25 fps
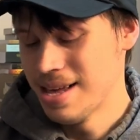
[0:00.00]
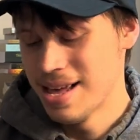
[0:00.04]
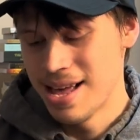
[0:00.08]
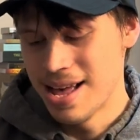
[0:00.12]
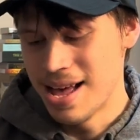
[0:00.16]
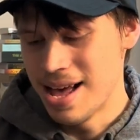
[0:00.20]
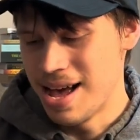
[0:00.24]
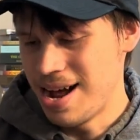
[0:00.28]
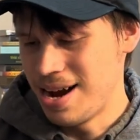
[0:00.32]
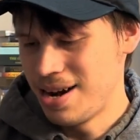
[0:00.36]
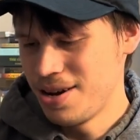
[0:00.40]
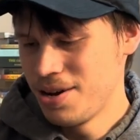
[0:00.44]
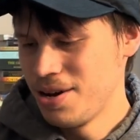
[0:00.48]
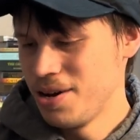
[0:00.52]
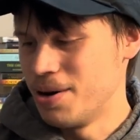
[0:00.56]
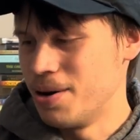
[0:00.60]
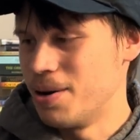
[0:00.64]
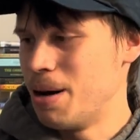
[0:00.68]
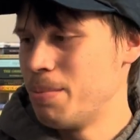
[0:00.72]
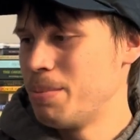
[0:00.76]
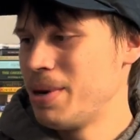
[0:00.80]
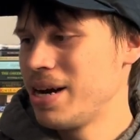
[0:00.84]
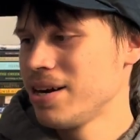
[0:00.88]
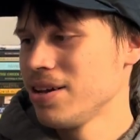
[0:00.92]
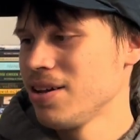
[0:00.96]
I don't know.
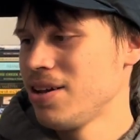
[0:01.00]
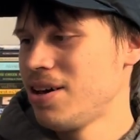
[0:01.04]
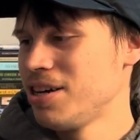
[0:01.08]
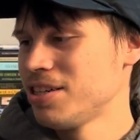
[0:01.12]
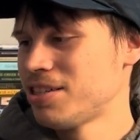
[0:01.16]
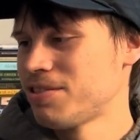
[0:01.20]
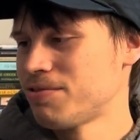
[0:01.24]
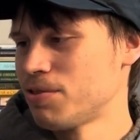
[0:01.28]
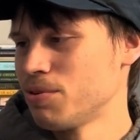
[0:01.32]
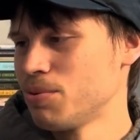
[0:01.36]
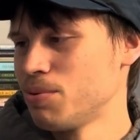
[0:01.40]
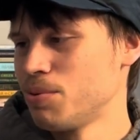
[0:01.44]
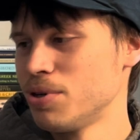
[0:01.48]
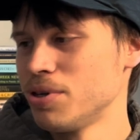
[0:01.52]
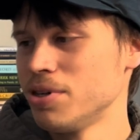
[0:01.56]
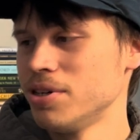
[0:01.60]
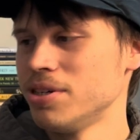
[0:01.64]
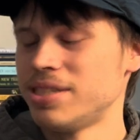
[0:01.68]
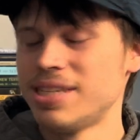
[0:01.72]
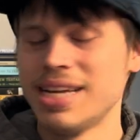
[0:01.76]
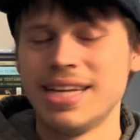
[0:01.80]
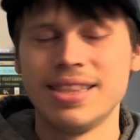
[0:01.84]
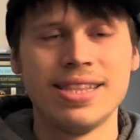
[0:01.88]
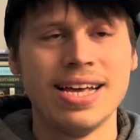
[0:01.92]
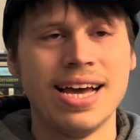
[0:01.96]
I'm at a loss for
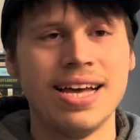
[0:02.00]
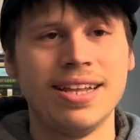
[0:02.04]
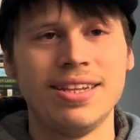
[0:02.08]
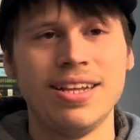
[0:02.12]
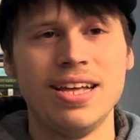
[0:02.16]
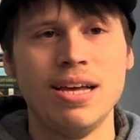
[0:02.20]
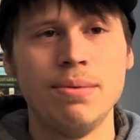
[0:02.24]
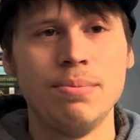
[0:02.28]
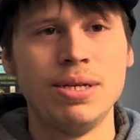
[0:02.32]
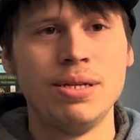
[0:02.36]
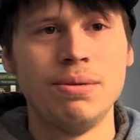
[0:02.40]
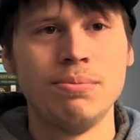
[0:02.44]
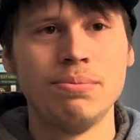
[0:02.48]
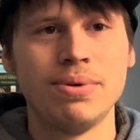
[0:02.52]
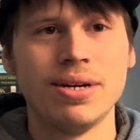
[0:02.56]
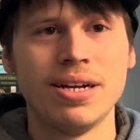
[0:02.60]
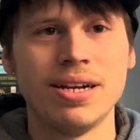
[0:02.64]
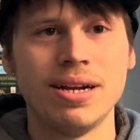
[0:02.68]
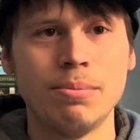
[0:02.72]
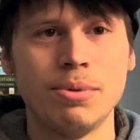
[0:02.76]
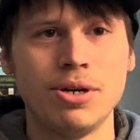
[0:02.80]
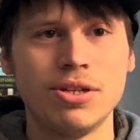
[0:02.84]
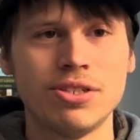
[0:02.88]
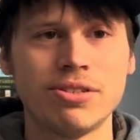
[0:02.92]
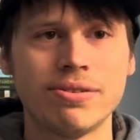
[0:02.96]
words at that lemon, but
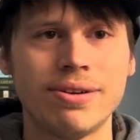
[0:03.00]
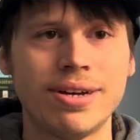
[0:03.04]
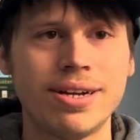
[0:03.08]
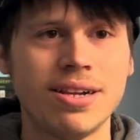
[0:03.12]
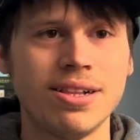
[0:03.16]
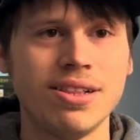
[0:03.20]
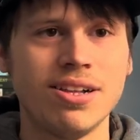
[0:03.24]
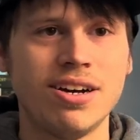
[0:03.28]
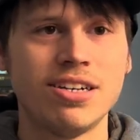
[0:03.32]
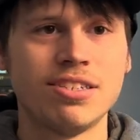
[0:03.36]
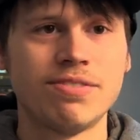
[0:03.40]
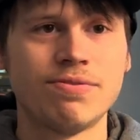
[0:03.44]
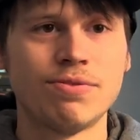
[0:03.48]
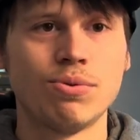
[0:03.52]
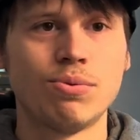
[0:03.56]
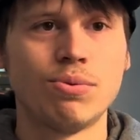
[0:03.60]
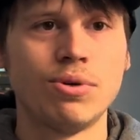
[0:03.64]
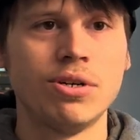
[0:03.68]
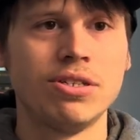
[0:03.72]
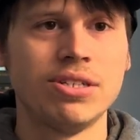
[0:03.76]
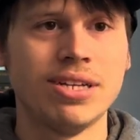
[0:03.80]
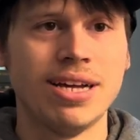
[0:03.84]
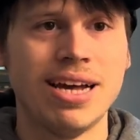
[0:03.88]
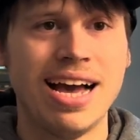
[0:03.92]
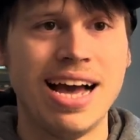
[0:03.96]
I'm also at a loss for
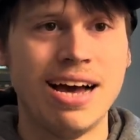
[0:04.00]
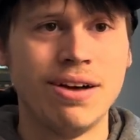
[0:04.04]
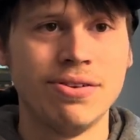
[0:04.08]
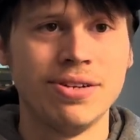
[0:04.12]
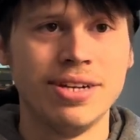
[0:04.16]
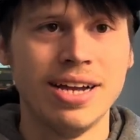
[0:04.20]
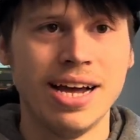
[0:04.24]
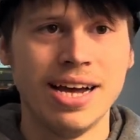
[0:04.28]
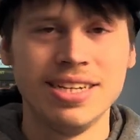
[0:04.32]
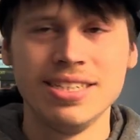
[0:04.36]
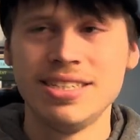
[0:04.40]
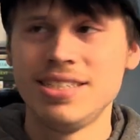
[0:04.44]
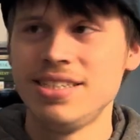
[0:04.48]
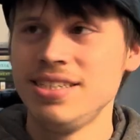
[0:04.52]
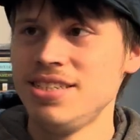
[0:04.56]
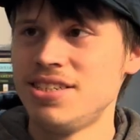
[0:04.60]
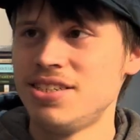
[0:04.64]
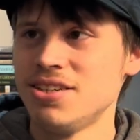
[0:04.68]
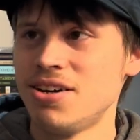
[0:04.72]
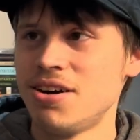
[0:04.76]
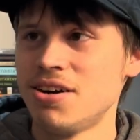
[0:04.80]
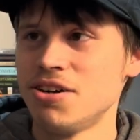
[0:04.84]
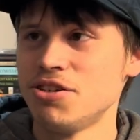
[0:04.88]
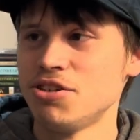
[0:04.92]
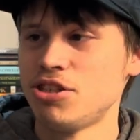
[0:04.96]
words at how nice these
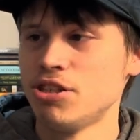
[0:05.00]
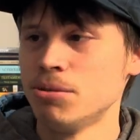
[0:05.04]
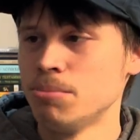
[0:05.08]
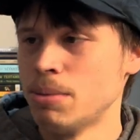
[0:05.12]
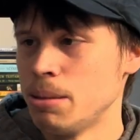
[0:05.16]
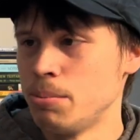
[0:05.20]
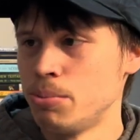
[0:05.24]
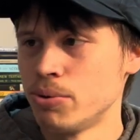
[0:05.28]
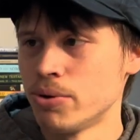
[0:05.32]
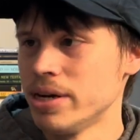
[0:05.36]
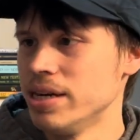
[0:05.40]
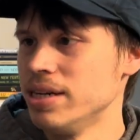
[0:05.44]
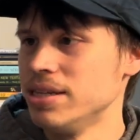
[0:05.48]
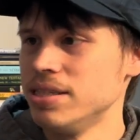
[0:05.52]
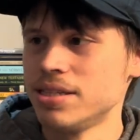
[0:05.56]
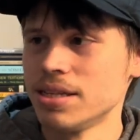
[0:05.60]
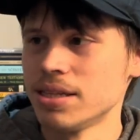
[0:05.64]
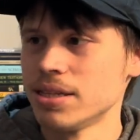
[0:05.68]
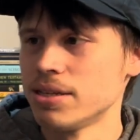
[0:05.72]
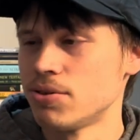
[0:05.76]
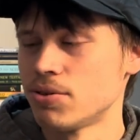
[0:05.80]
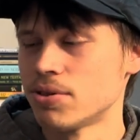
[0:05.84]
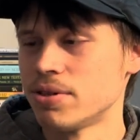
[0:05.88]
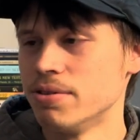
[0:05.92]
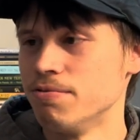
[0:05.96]
are. So my brain's a
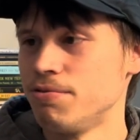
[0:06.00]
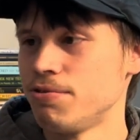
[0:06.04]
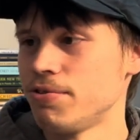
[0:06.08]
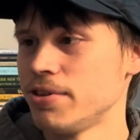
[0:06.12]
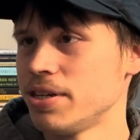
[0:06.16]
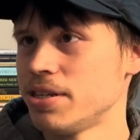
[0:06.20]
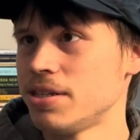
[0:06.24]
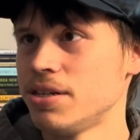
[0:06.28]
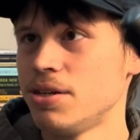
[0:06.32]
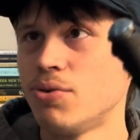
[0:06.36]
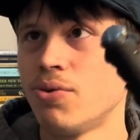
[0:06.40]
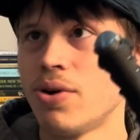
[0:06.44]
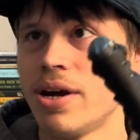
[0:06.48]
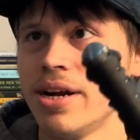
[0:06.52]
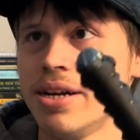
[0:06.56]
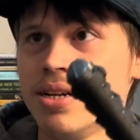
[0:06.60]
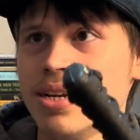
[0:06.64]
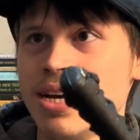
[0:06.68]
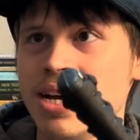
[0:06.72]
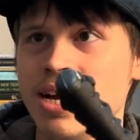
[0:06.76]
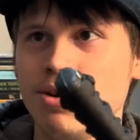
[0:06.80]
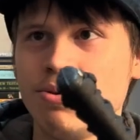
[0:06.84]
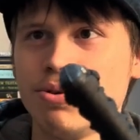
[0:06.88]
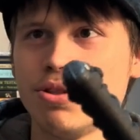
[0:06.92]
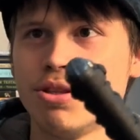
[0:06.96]
little conflicted right
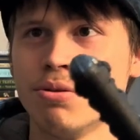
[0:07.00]
now with